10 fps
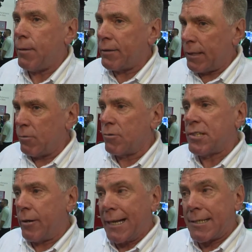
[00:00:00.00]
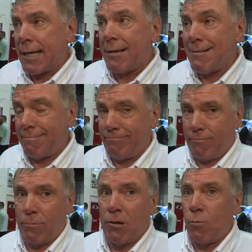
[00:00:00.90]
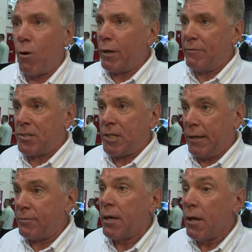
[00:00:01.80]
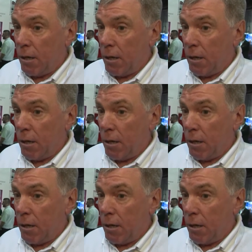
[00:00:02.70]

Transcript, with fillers: but I think we're also here to say, look look what we've achieved,